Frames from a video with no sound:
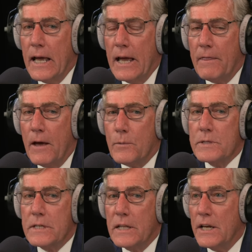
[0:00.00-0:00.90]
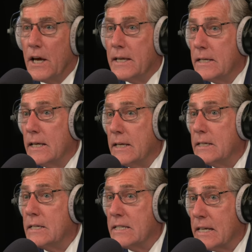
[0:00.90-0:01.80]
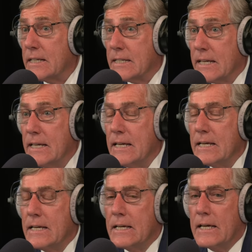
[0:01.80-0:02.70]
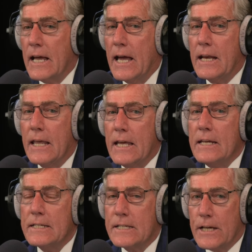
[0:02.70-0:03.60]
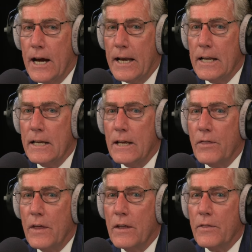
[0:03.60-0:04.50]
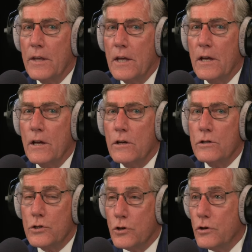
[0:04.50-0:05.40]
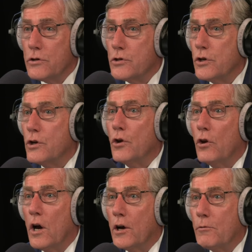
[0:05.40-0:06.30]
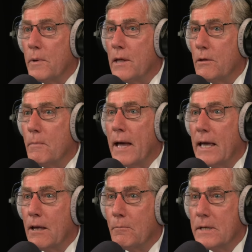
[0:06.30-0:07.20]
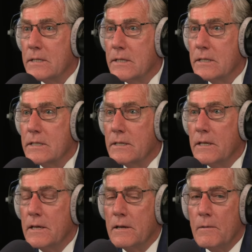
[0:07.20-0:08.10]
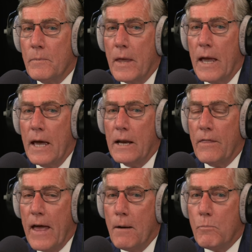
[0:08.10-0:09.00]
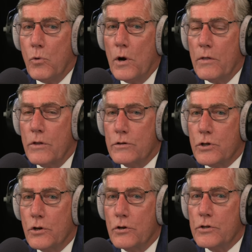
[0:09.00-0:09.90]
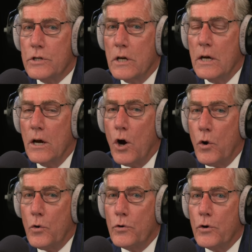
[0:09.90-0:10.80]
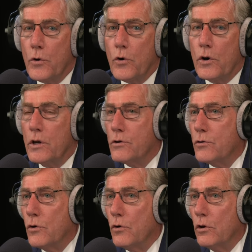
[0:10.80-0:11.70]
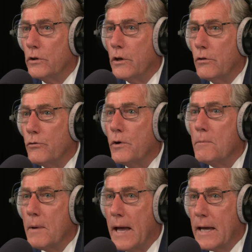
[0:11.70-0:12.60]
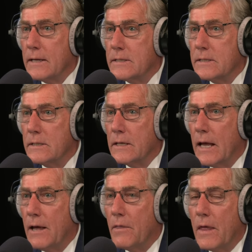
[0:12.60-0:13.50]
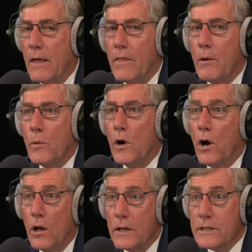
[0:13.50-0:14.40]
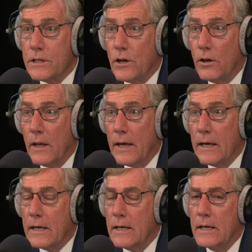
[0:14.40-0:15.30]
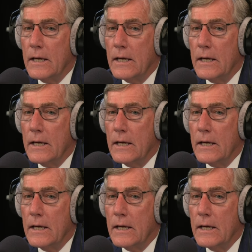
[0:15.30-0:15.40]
and that was in the nineteen sixties. And he decided that the church should no longer be in the banking business. Mm-hmm. And at that point, the church owned or controlled three banks, and, and they were all in Salt Lake,